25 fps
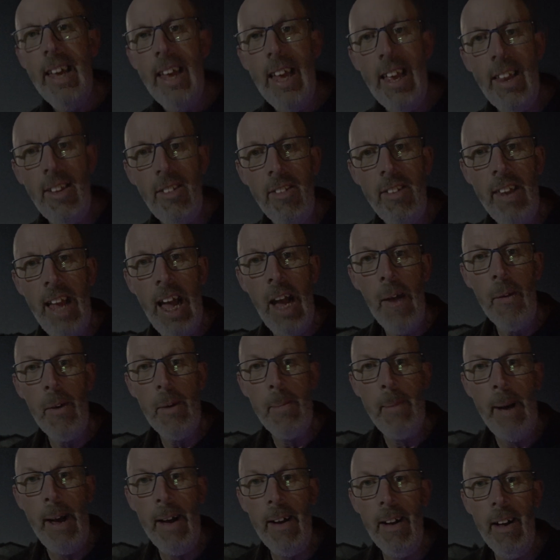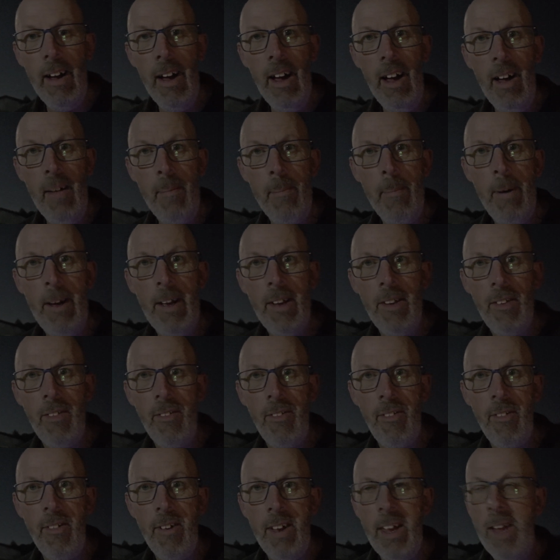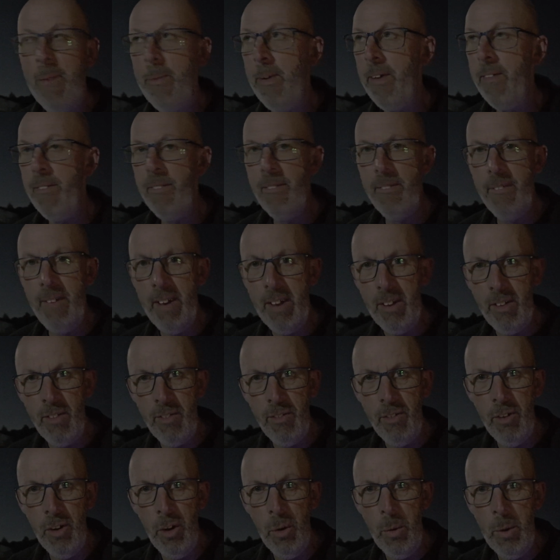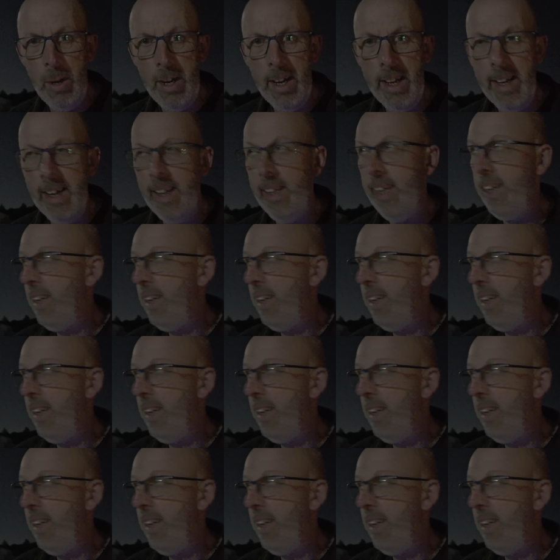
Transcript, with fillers: it's now about half past three. We've fast forwarded a